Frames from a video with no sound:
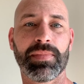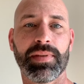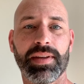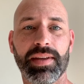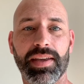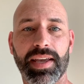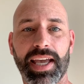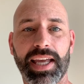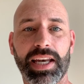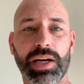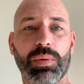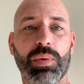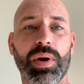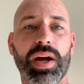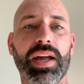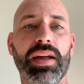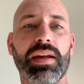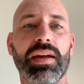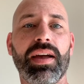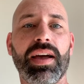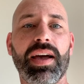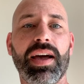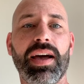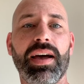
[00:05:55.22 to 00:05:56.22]
Anyway,
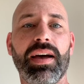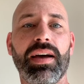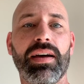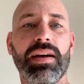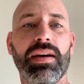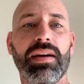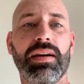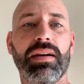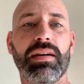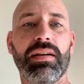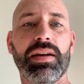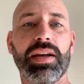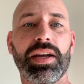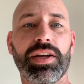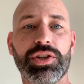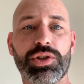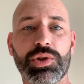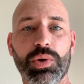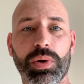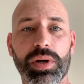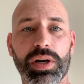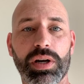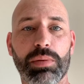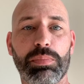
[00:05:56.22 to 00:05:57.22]

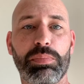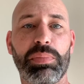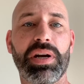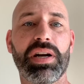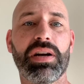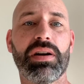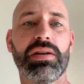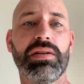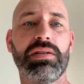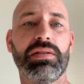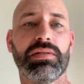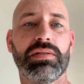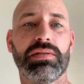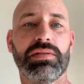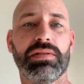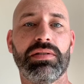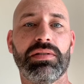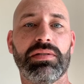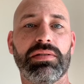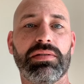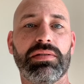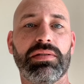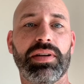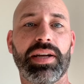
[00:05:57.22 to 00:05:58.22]
enjoy your beer,
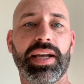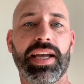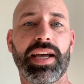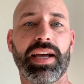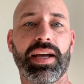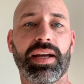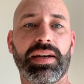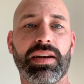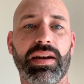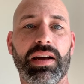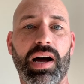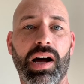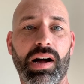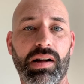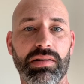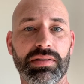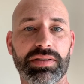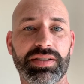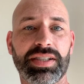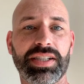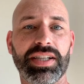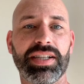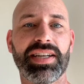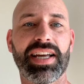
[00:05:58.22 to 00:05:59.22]
and I'll
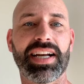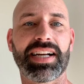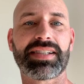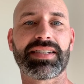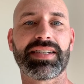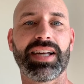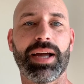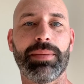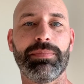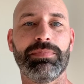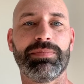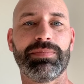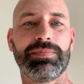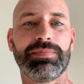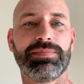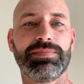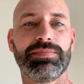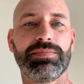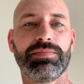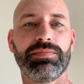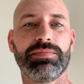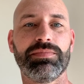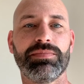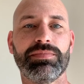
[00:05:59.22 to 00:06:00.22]
see you next time.
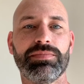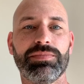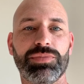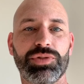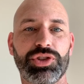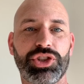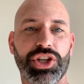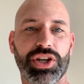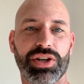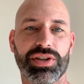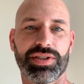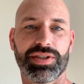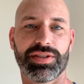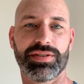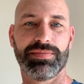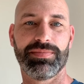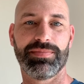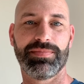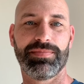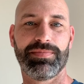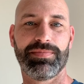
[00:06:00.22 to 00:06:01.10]
Cheers.